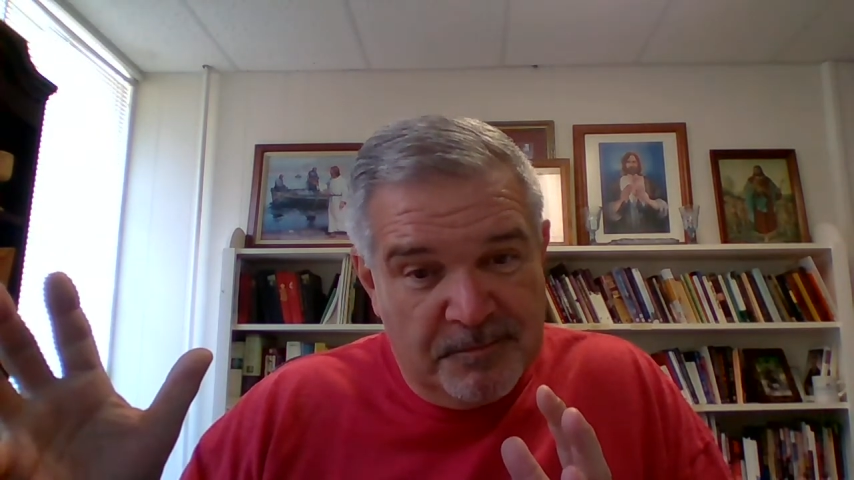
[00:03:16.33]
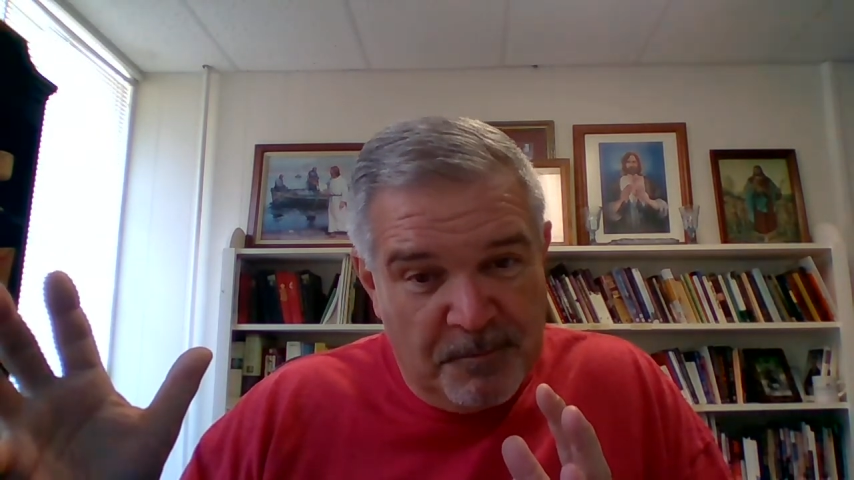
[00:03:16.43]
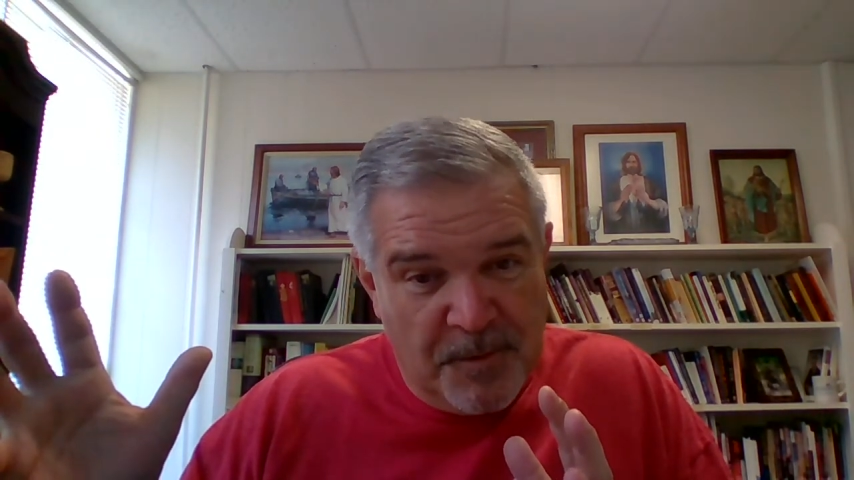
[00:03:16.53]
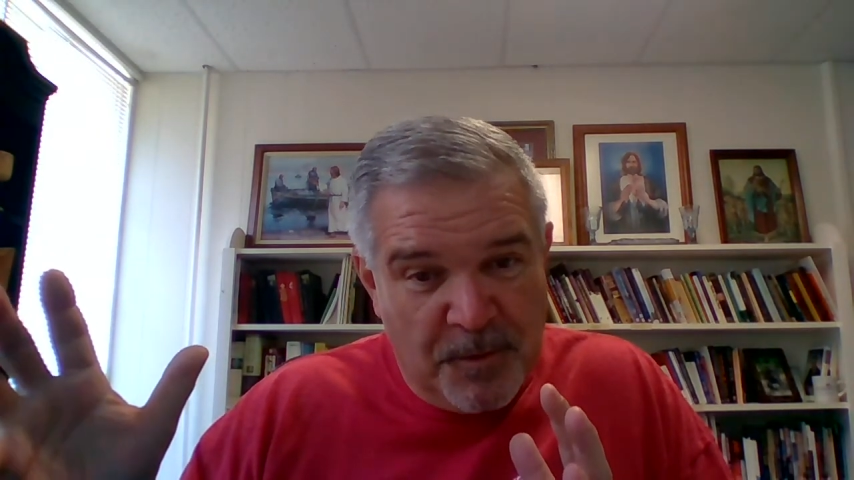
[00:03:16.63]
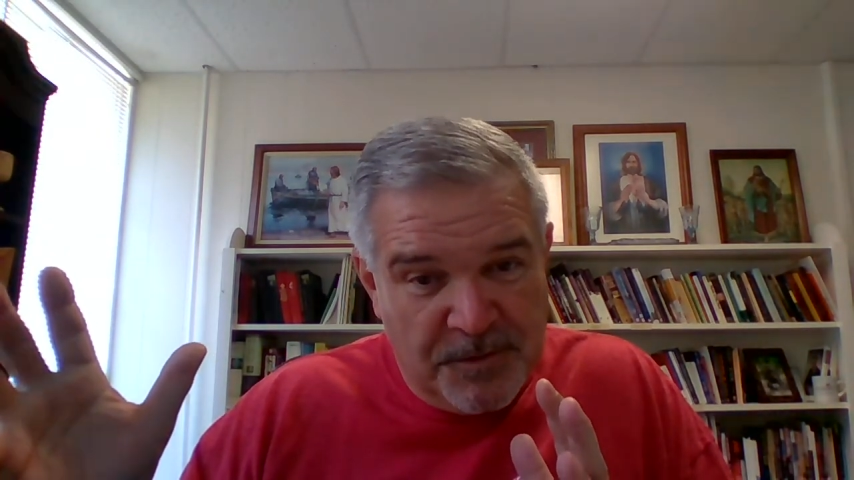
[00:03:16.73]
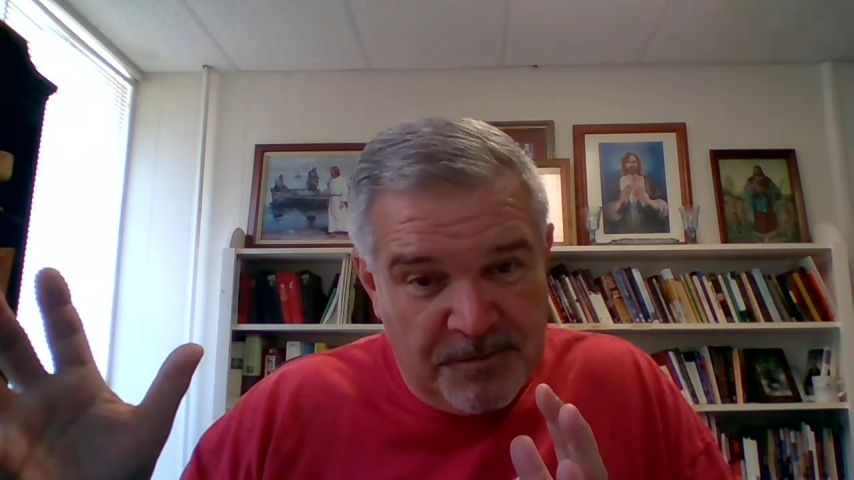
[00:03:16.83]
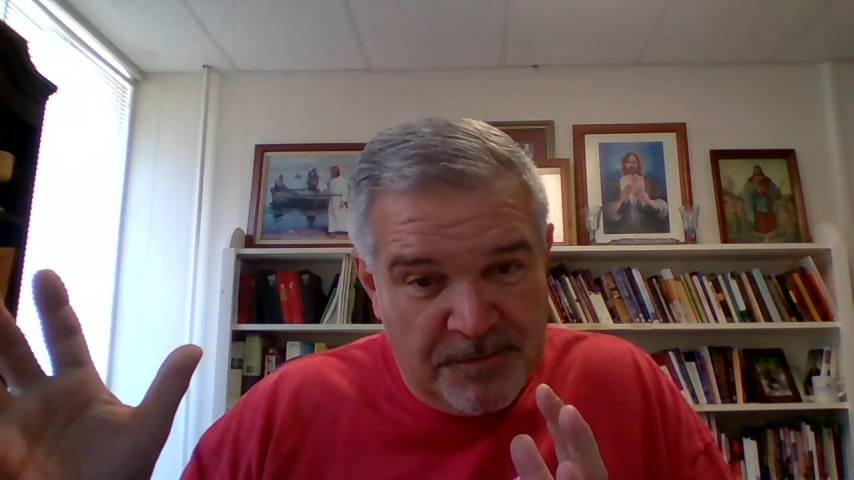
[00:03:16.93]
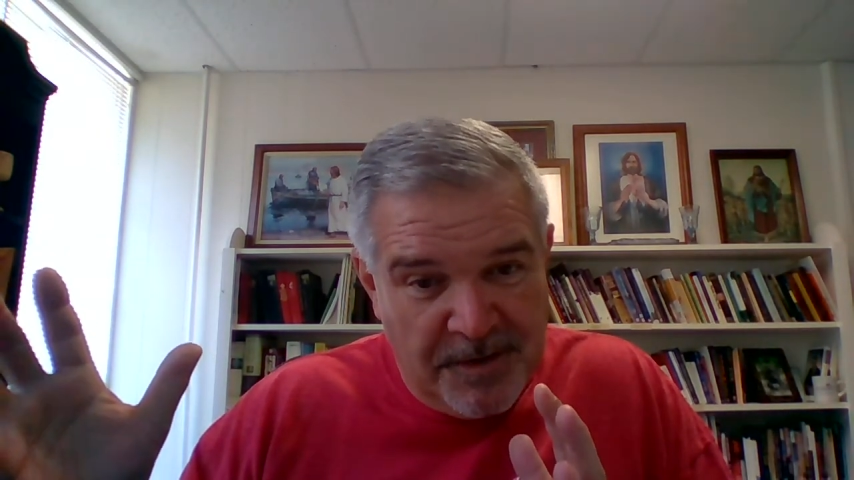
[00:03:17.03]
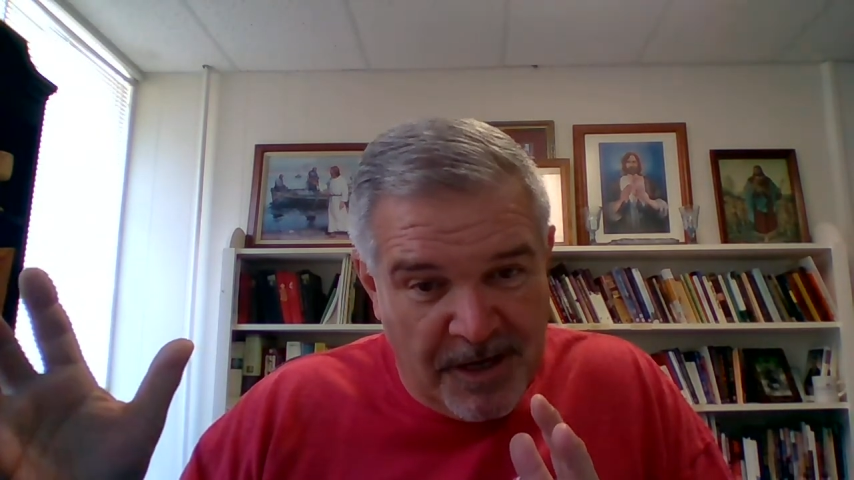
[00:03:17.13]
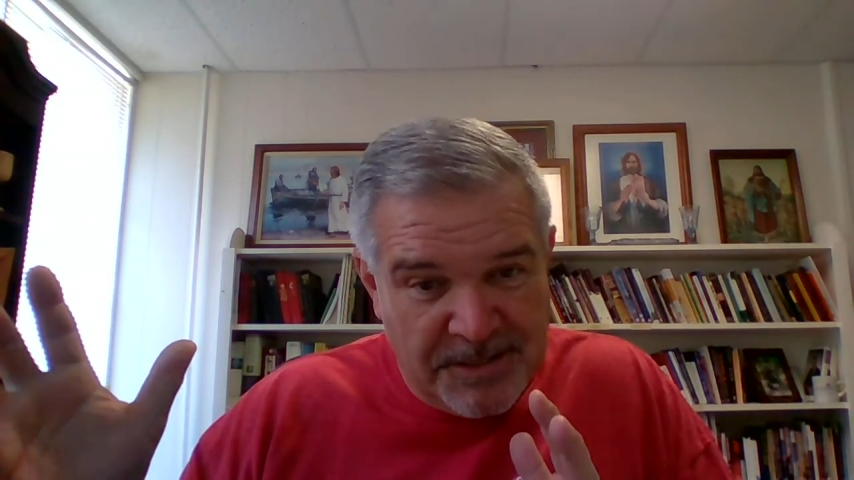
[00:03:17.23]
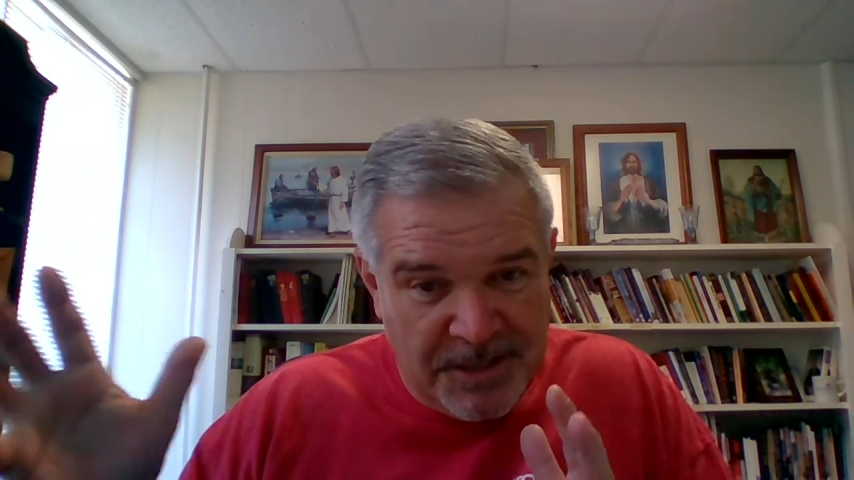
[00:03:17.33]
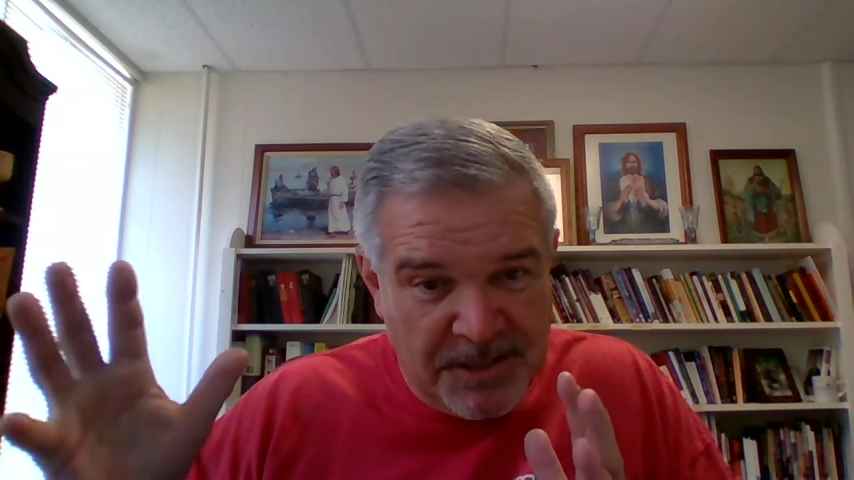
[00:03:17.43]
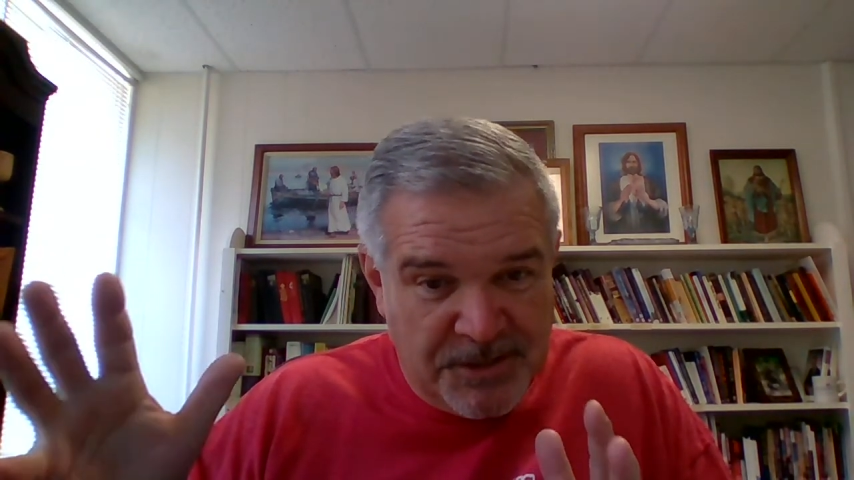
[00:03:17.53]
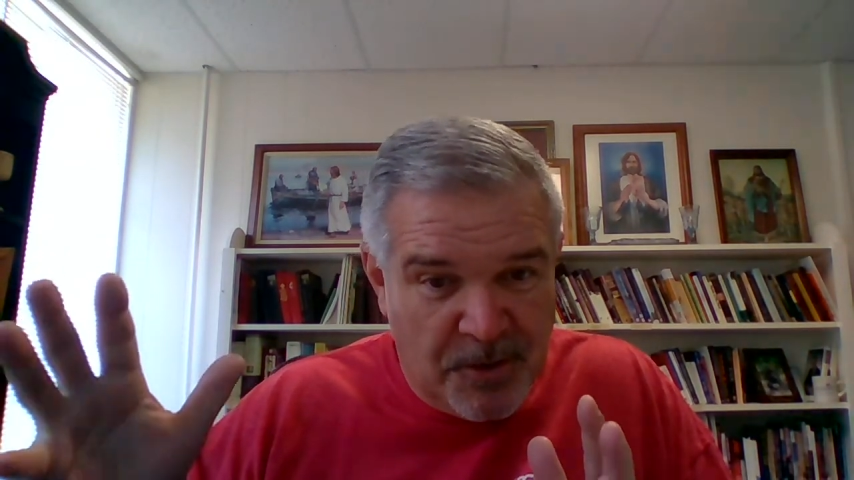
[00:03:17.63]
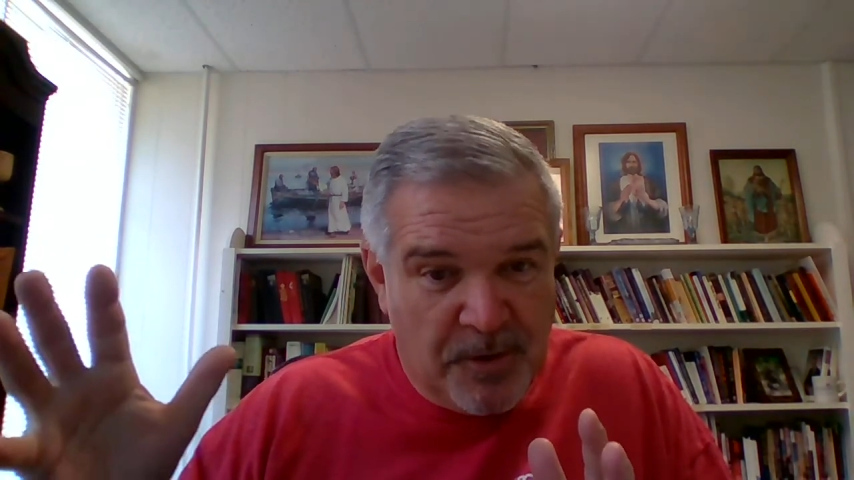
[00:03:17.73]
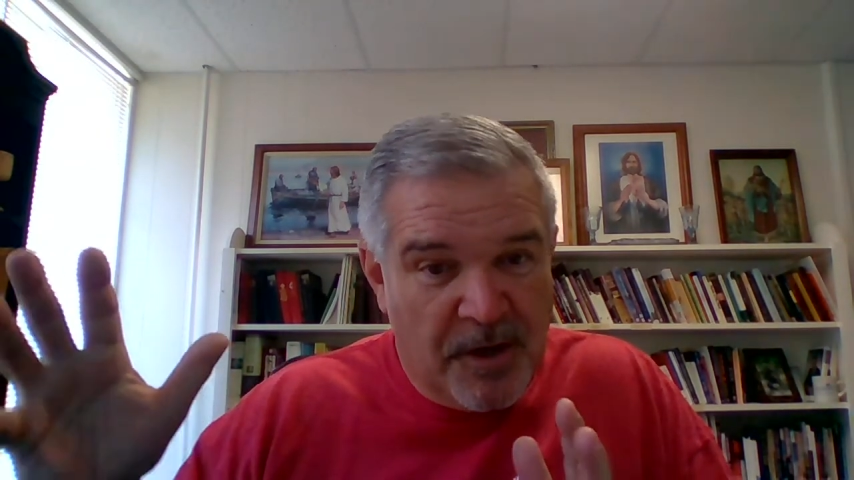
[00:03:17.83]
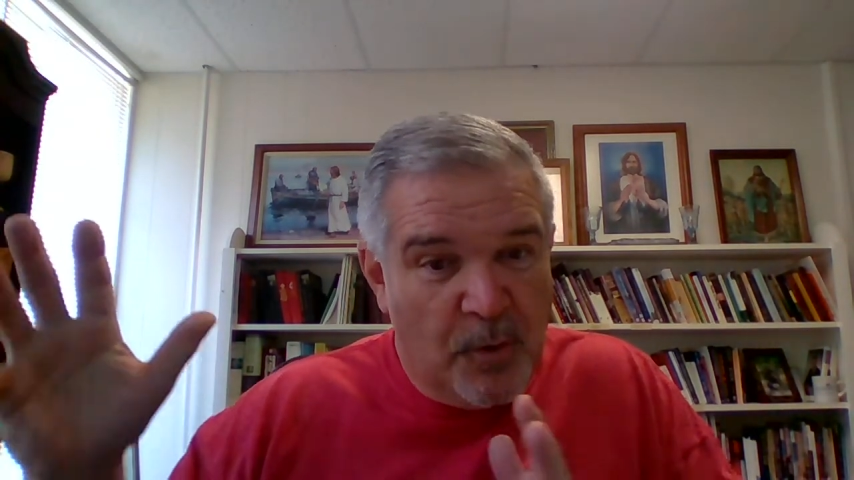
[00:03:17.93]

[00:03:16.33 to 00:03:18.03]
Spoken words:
Remember, God said to Jonah,